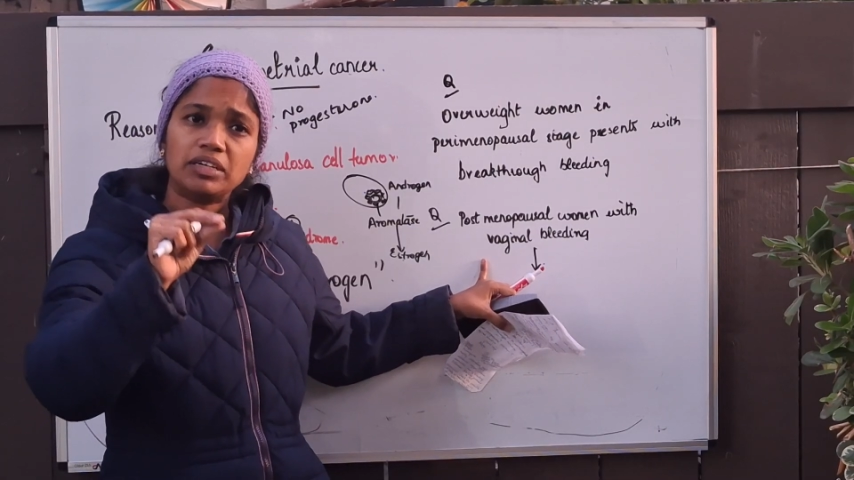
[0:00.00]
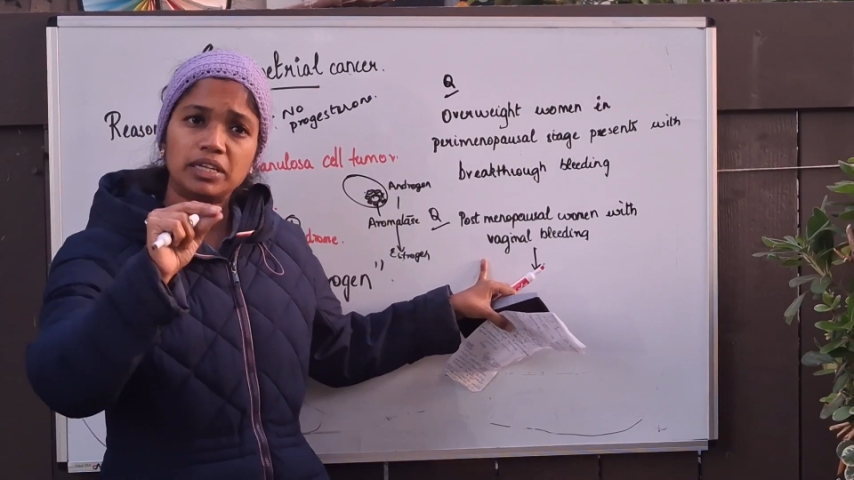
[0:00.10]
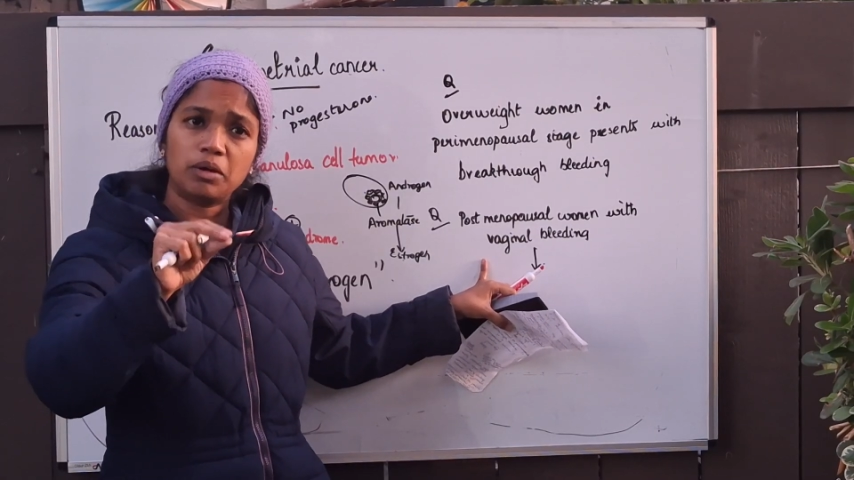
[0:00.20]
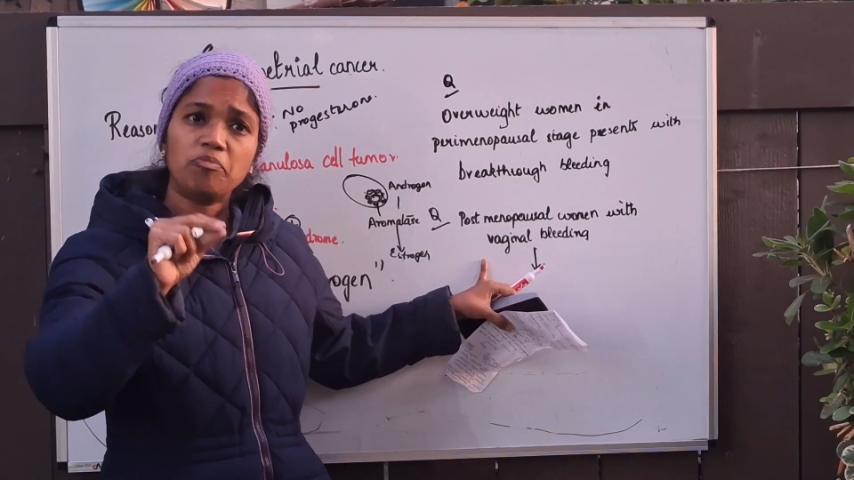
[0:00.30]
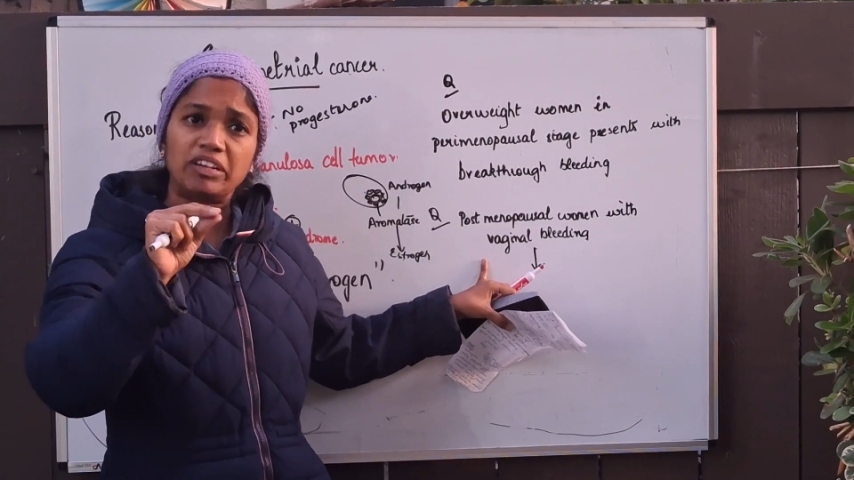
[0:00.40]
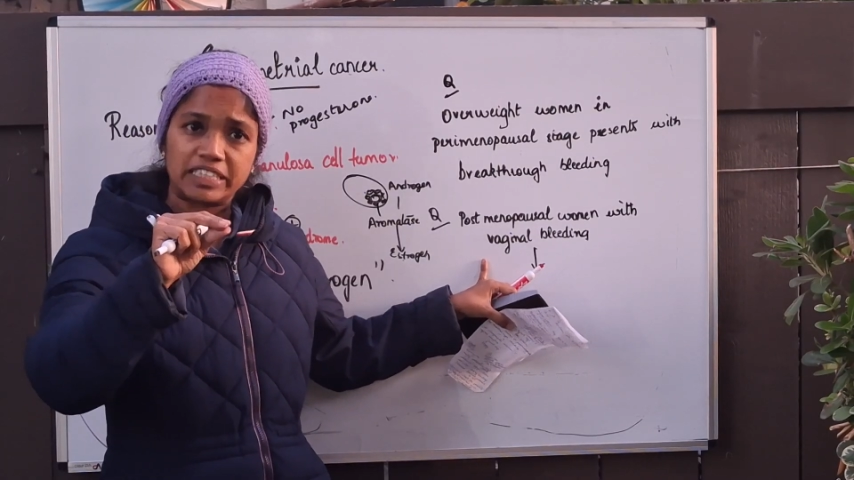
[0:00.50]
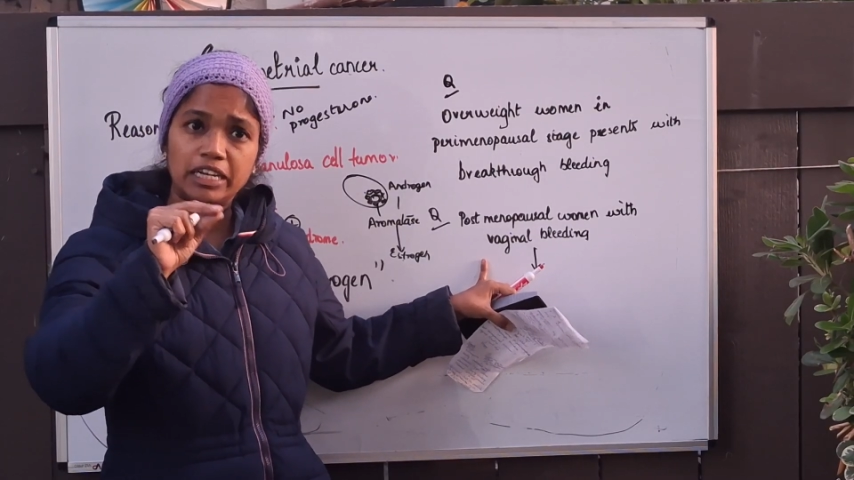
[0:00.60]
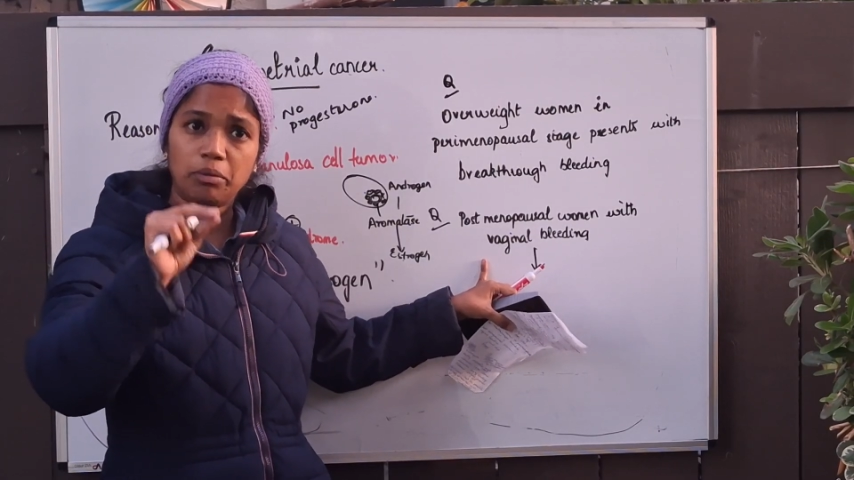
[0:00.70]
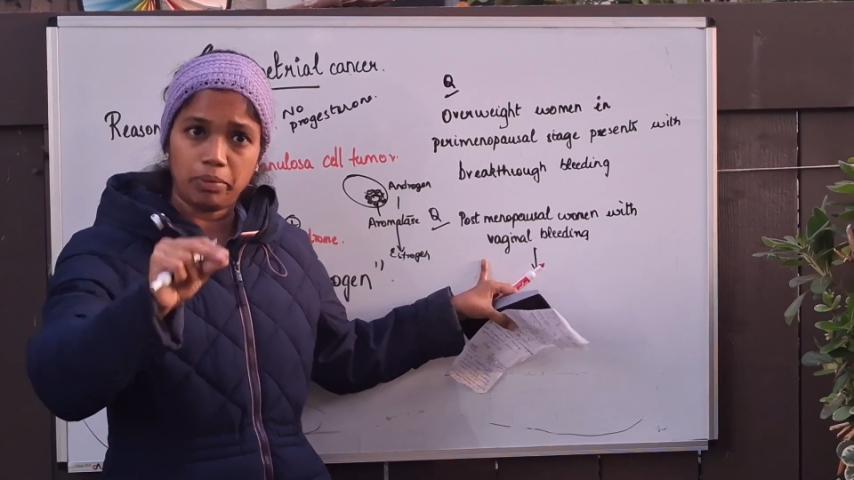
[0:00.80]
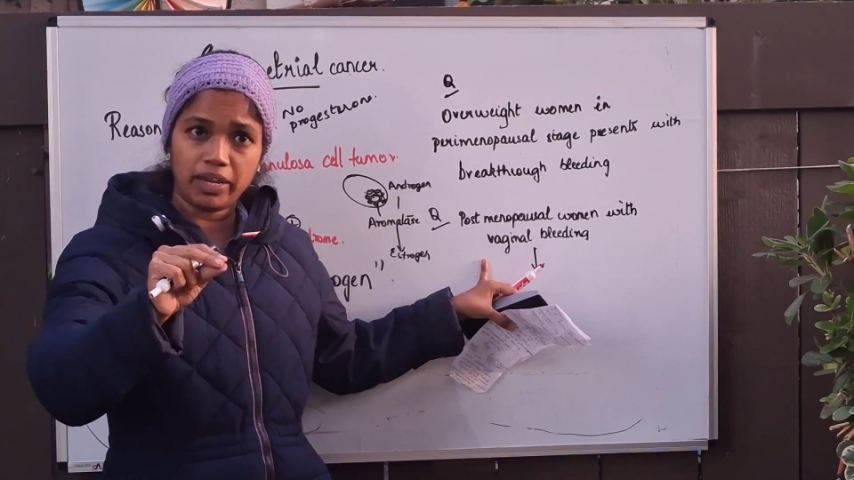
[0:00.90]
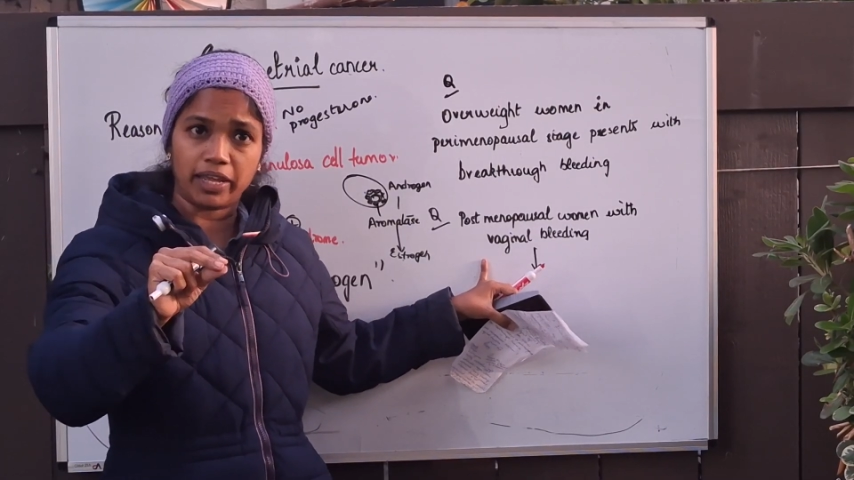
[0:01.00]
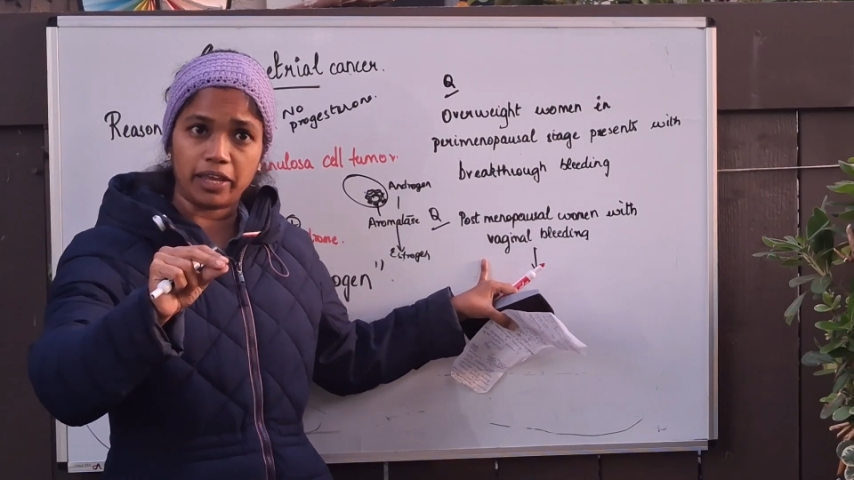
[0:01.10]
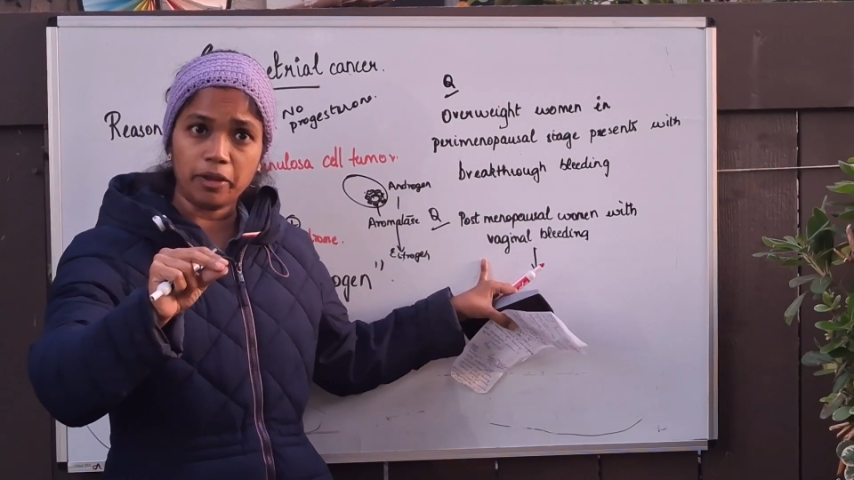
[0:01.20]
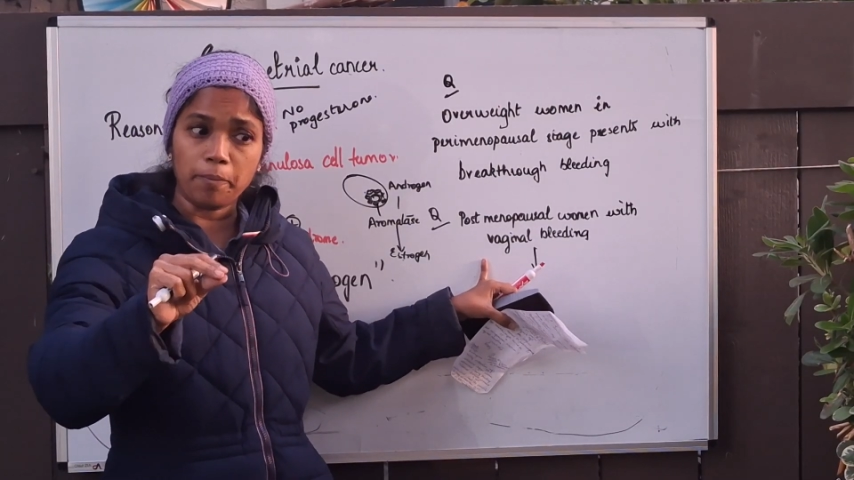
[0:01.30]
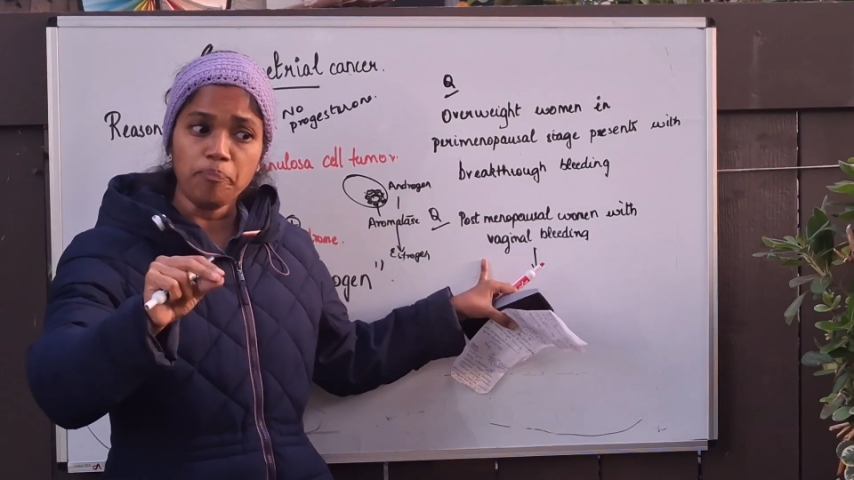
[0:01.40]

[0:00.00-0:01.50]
term vaginal bleeding